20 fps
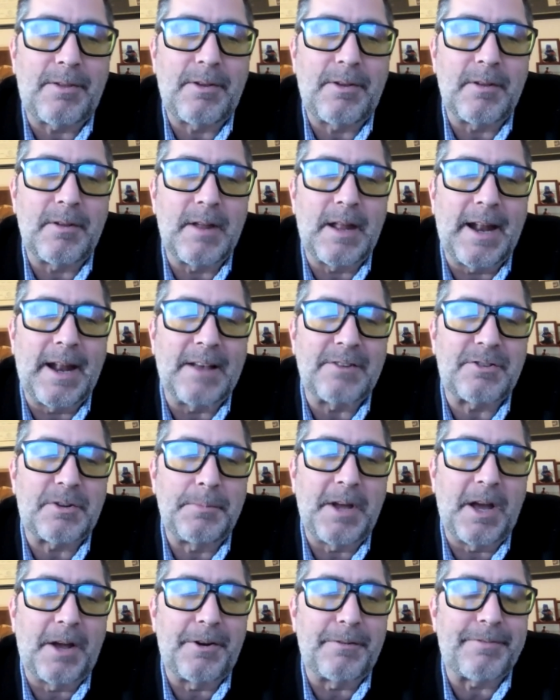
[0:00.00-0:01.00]
It has to
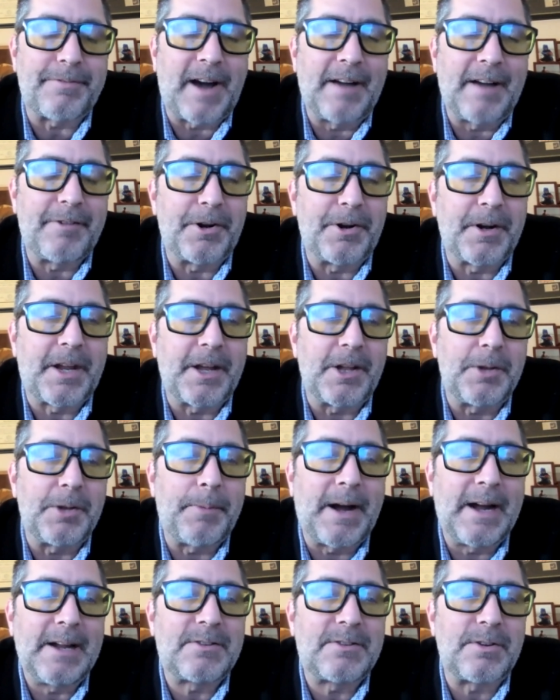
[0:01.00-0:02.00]
be under 500
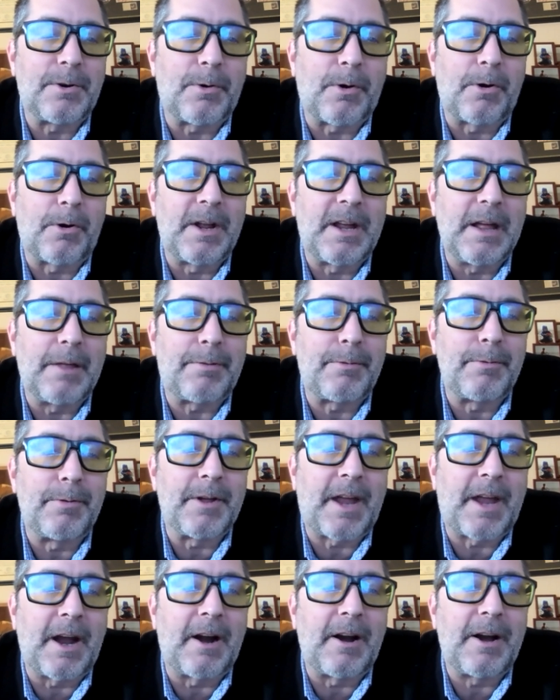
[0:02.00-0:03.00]
kilobytes in order to get through
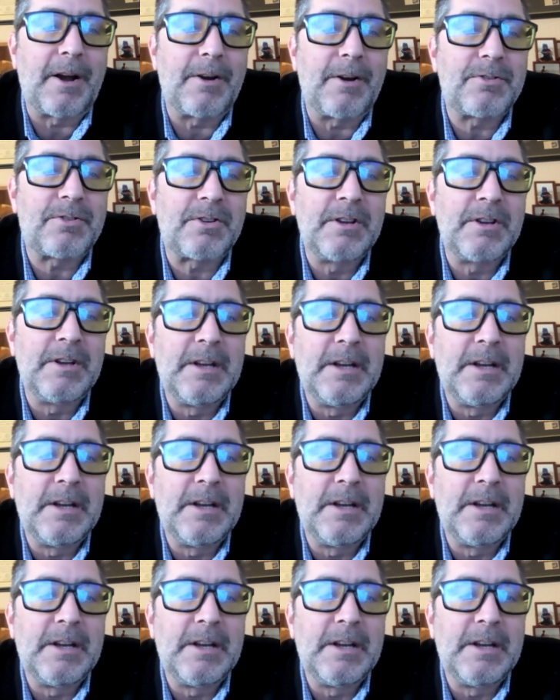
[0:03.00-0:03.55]
the carriers.